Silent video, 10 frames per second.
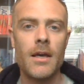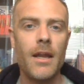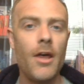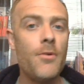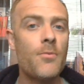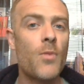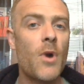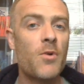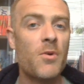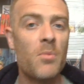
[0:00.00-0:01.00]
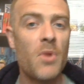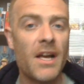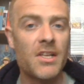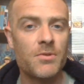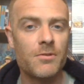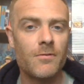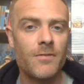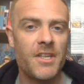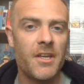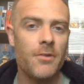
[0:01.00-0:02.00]
Hello and welcome back to another
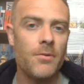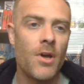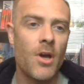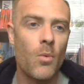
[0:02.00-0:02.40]
video.